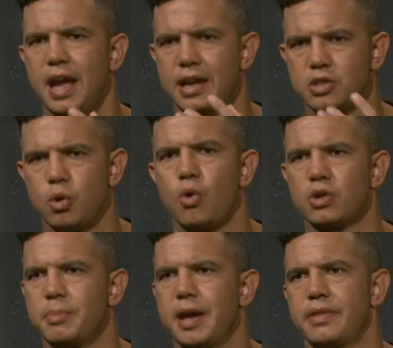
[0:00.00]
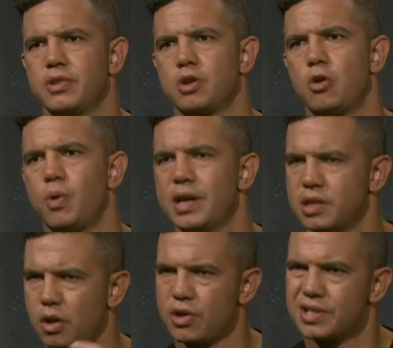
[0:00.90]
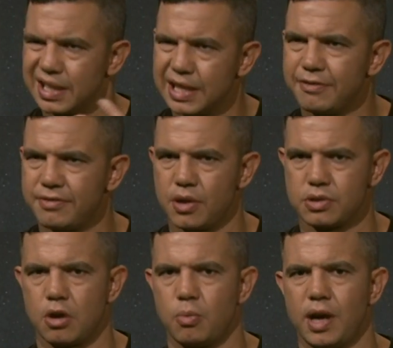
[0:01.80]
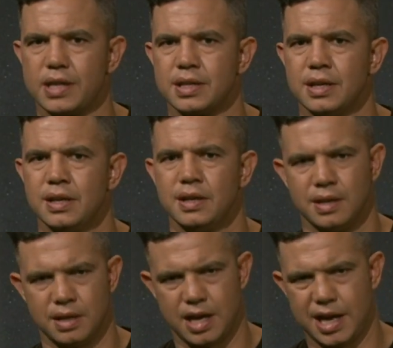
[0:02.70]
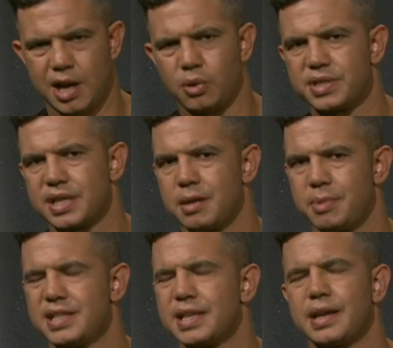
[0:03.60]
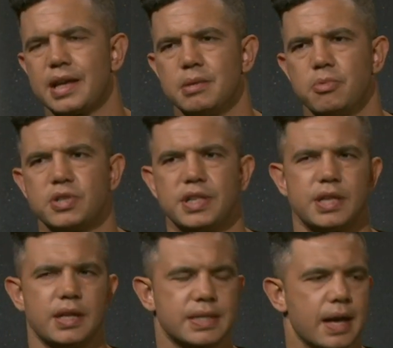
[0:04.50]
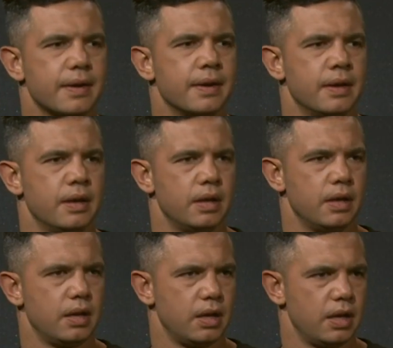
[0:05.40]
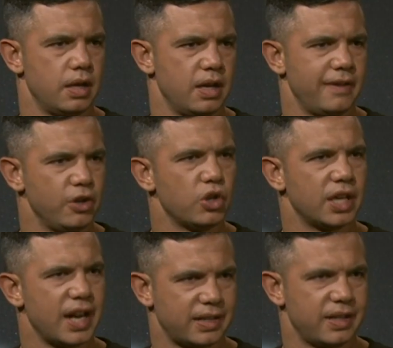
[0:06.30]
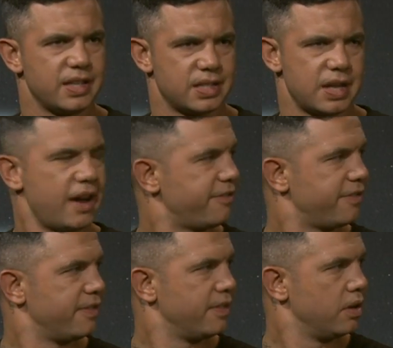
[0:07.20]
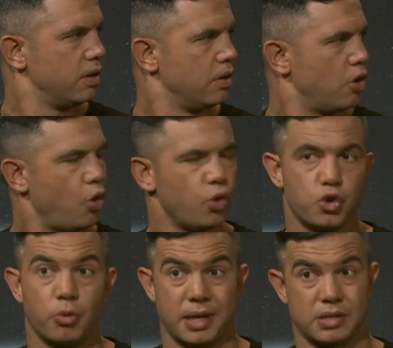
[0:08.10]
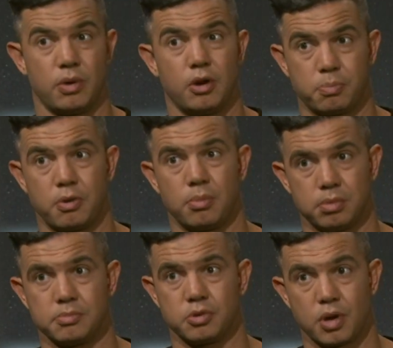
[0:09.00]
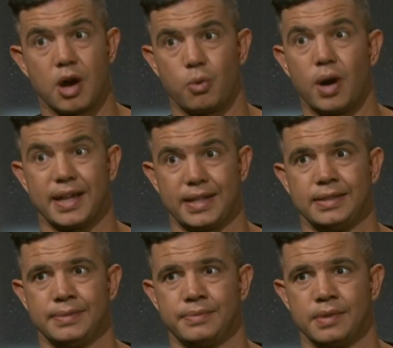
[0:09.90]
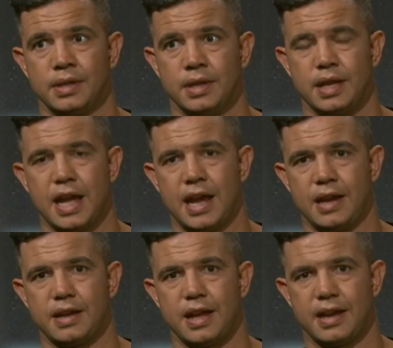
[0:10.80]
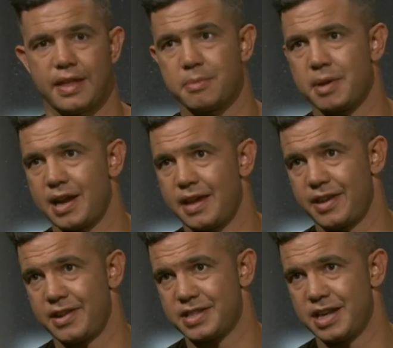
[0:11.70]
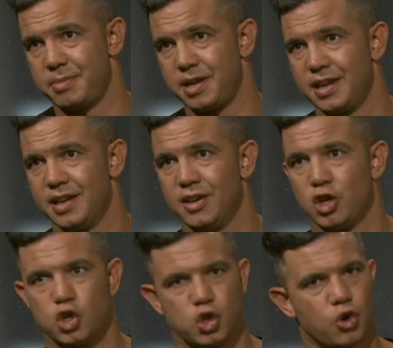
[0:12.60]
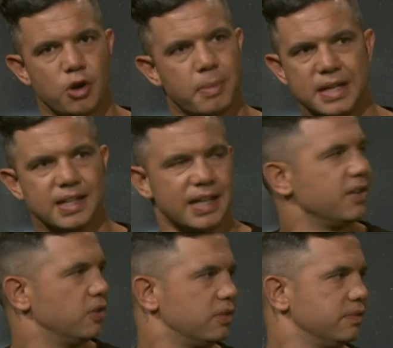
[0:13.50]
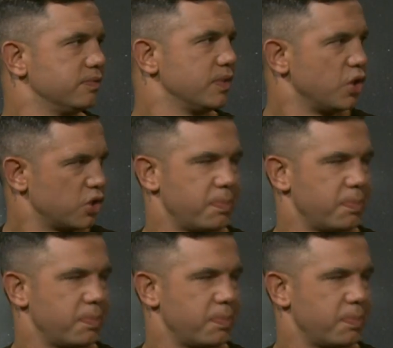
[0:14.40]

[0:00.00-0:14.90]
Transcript: and talked about those old ways and learnt to live those old ways. An elder said to me, he sat down in the bush, he said, son if you connect to this stuff, all your mental health problems will go mm. away. Mm. And another man out there said to me, You're not mentally ill you're